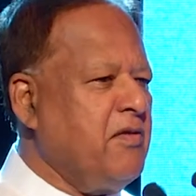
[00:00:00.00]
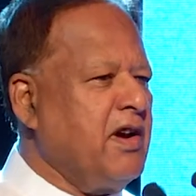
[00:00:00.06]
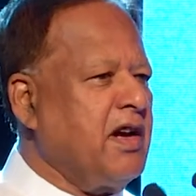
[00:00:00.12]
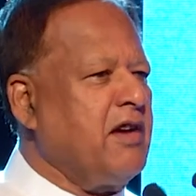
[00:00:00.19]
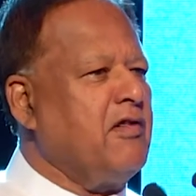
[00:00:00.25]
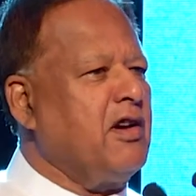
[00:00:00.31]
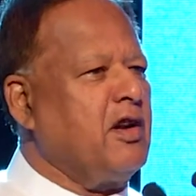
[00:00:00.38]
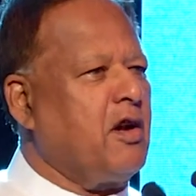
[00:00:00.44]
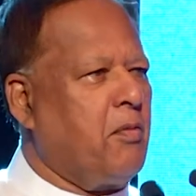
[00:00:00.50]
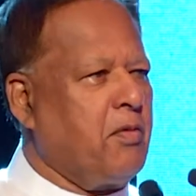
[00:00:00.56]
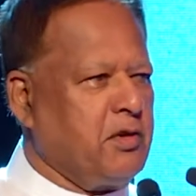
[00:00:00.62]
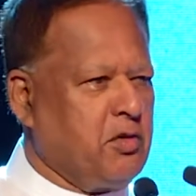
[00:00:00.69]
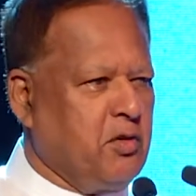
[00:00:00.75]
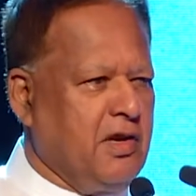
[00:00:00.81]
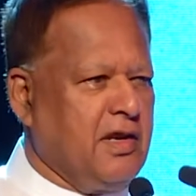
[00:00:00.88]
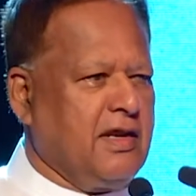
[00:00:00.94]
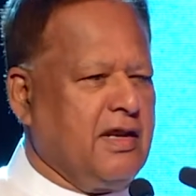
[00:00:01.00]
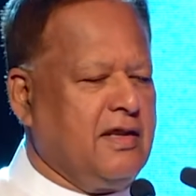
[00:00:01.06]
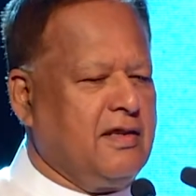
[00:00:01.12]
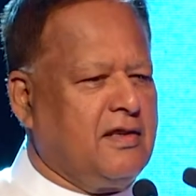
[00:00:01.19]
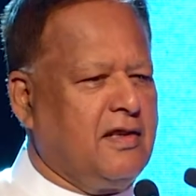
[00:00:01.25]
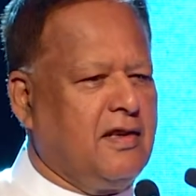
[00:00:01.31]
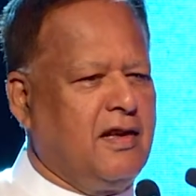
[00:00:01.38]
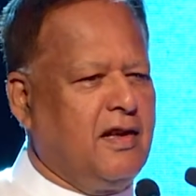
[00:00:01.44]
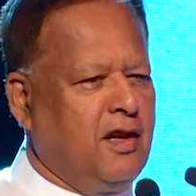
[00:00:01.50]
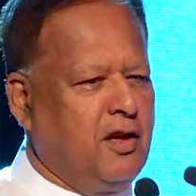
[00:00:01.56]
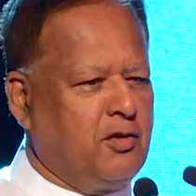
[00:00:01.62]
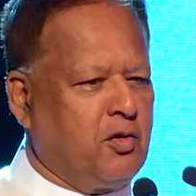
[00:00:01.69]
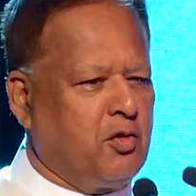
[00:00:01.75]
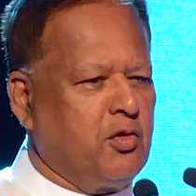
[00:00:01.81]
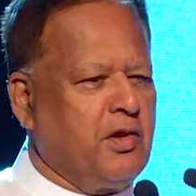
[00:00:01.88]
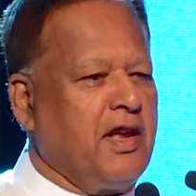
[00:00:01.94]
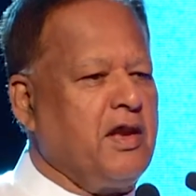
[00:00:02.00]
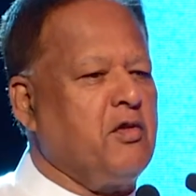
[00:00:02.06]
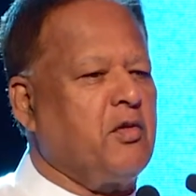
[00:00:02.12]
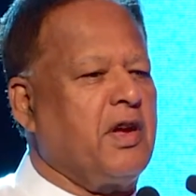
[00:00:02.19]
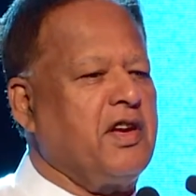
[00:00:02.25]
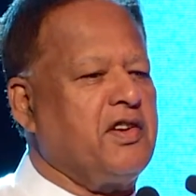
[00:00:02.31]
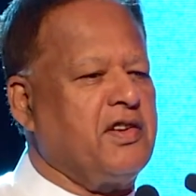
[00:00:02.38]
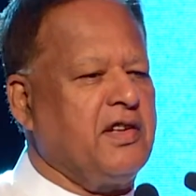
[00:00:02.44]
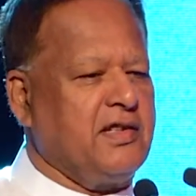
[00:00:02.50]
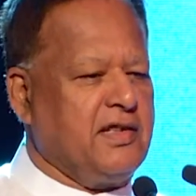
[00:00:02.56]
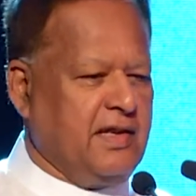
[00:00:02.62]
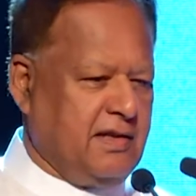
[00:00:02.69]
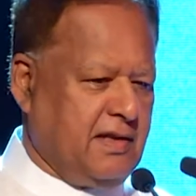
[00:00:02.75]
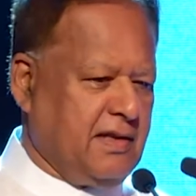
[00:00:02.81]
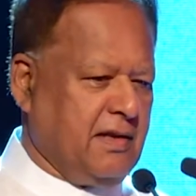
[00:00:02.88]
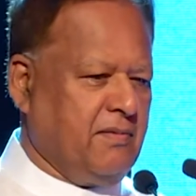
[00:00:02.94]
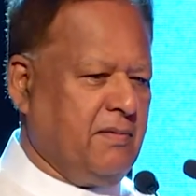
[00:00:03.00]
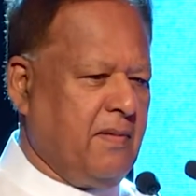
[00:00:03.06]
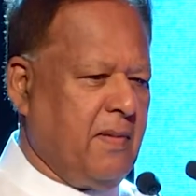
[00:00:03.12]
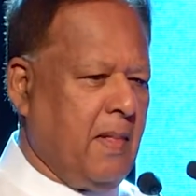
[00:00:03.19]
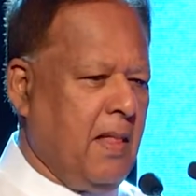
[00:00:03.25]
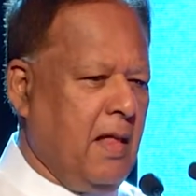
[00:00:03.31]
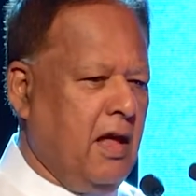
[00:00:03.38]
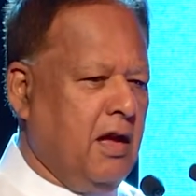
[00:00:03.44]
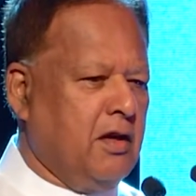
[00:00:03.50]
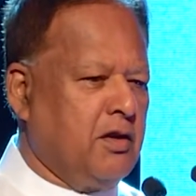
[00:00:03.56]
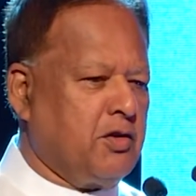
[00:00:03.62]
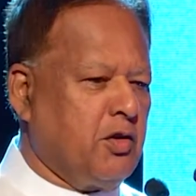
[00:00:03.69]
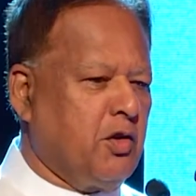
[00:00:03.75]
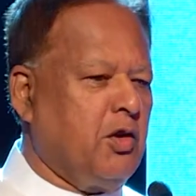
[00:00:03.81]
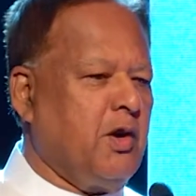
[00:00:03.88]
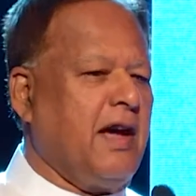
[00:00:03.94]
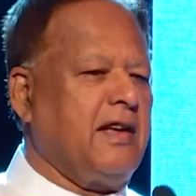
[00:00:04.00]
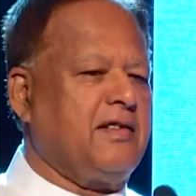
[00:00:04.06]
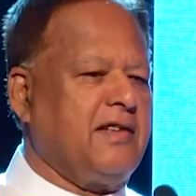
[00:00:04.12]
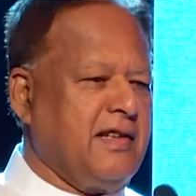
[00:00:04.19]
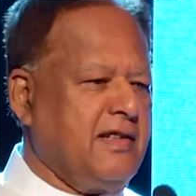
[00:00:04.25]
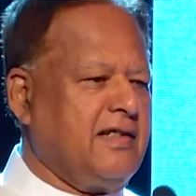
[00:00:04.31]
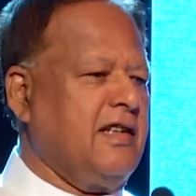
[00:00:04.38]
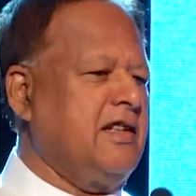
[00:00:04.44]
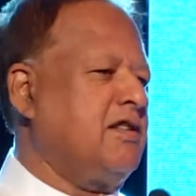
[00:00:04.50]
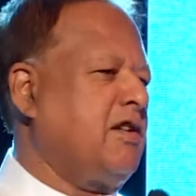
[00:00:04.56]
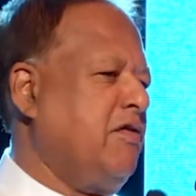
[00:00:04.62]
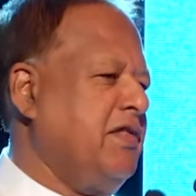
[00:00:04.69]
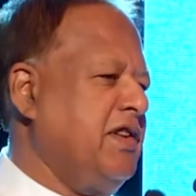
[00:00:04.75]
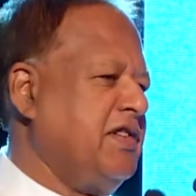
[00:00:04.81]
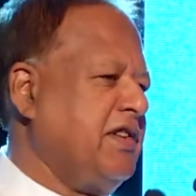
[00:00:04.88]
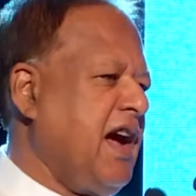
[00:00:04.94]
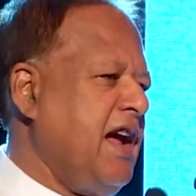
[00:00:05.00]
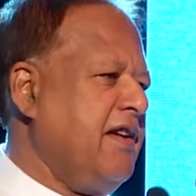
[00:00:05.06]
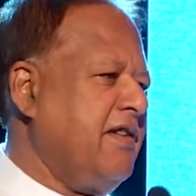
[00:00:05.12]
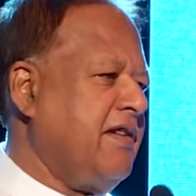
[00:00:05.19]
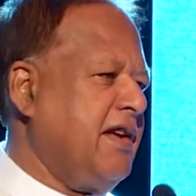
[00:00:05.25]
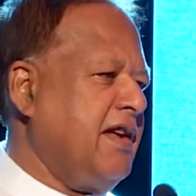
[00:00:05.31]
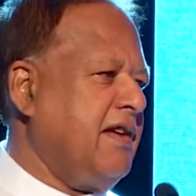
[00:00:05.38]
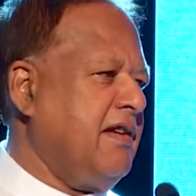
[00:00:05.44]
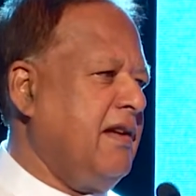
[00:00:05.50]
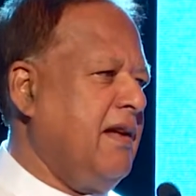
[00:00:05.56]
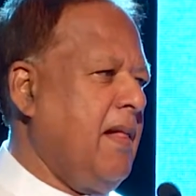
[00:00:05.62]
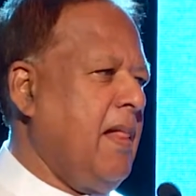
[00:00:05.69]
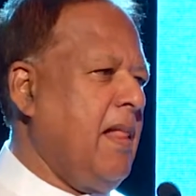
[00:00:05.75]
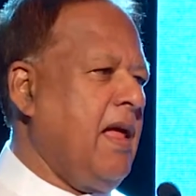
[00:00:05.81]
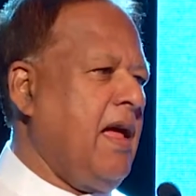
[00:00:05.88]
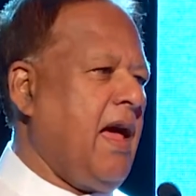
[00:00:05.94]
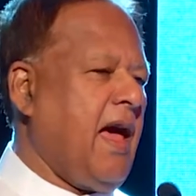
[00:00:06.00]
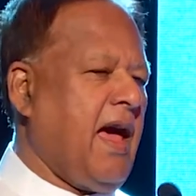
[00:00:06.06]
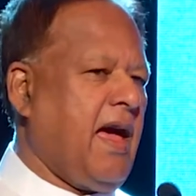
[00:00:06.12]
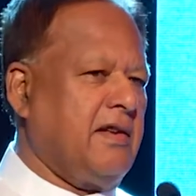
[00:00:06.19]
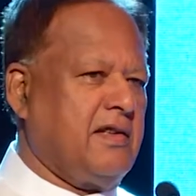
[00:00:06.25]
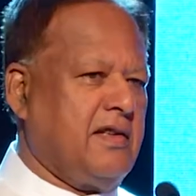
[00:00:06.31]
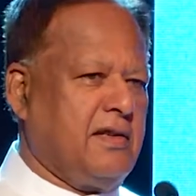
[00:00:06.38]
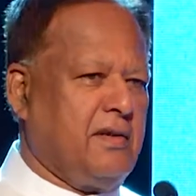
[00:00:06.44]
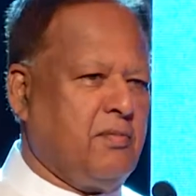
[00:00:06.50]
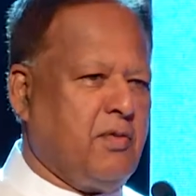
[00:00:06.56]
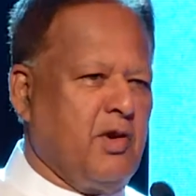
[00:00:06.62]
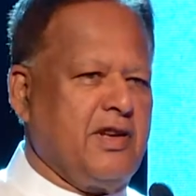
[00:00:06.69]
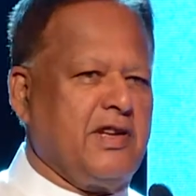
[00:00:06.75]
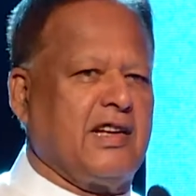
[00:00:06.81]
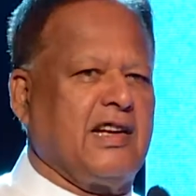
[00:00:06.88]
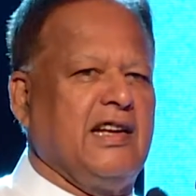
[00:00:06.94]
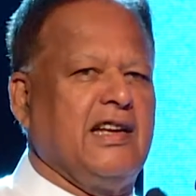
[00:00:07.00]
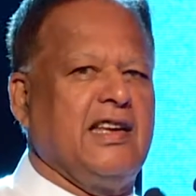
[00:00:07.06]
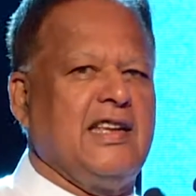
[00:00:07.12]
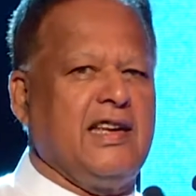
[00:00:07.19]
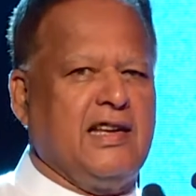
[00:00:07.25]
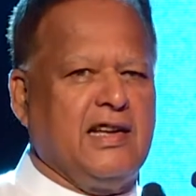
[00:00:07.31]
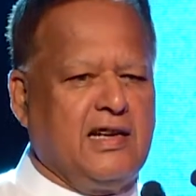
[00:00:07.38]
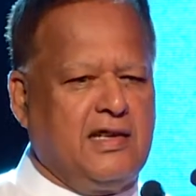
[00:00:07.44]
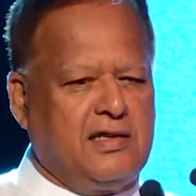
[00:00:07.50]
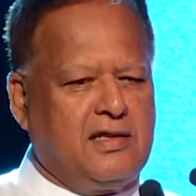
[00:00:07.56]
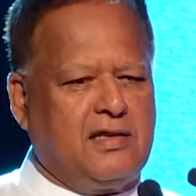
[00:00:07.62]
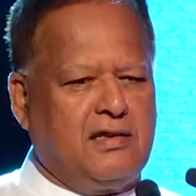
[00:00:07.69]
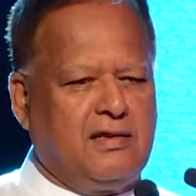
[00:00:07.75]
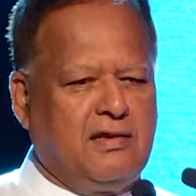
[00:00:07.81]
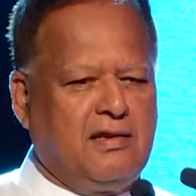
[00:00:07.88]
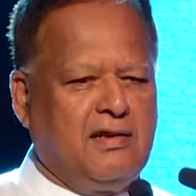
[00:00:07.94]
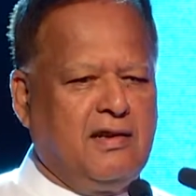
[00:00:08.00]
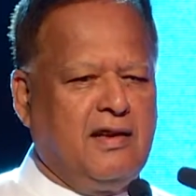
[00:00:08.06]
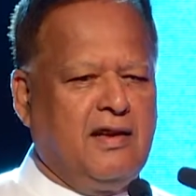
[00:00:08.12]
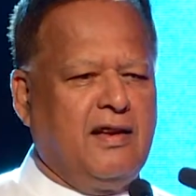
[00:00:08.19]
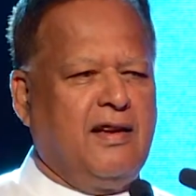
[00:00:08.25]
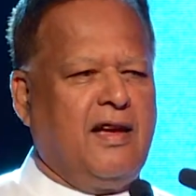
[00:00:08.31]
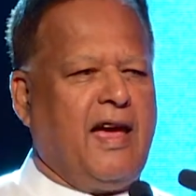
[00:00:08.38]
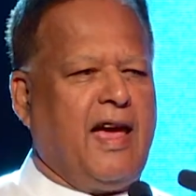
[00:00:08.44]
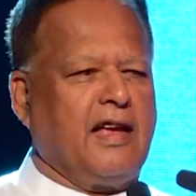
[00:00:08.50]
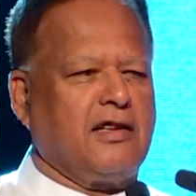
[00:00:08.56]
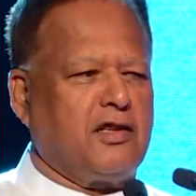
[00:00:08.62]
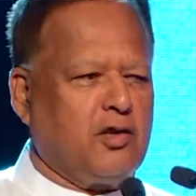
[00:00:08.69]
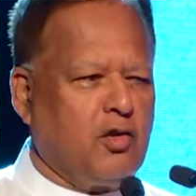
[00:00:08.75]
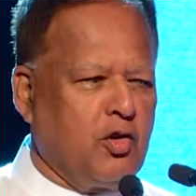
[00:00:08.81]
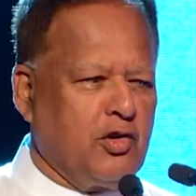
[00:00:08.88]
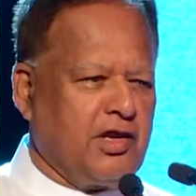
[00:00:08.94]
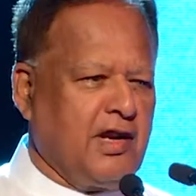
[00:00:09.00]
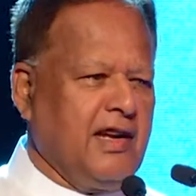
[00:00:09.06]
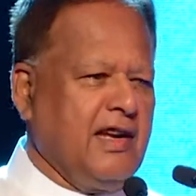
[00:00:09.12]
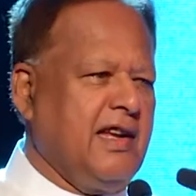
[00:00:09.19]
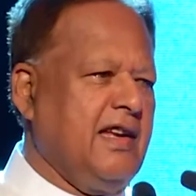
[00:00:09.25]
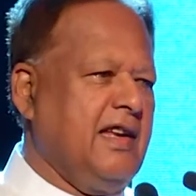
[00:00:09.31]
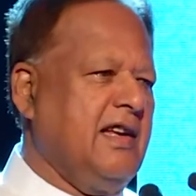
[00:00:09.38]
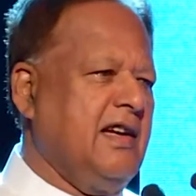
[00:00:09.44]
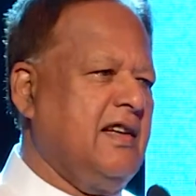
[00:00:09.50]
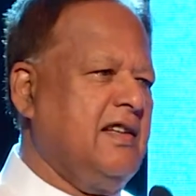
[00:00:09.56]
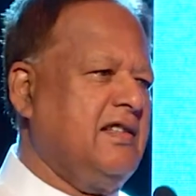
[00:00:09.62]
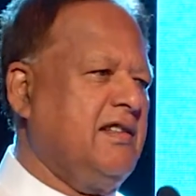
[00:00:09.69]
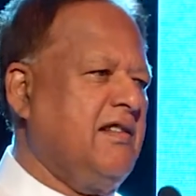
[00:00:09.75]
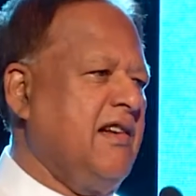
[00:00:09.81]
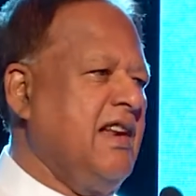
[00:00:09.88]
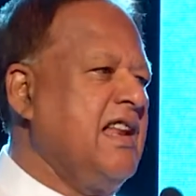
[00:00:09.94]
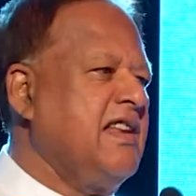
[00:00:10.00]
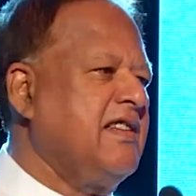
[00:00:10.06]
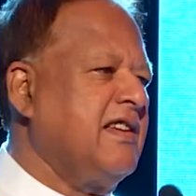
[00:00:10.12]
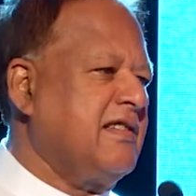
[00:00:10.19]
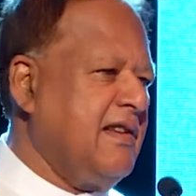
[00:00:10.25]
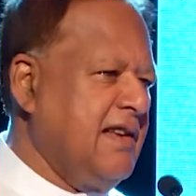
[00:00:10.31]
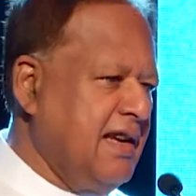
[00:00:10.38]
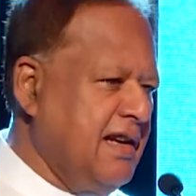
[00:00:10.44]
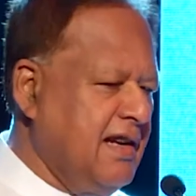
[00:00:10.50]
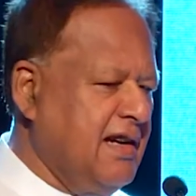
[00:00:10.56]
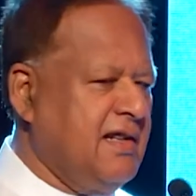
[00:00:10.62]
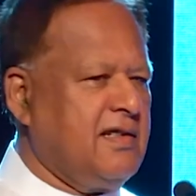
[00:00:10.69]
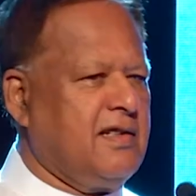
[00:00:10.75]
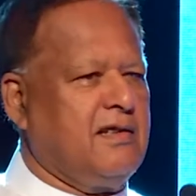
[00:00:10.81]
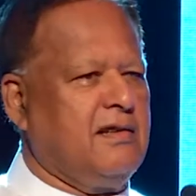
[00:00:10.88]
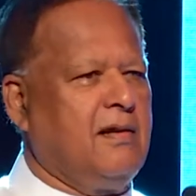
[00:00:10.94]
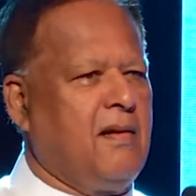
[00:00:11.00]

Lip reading: were given opportunities through the education system. So as citizens of this country, as political leaders, as social leaders, religious leaders,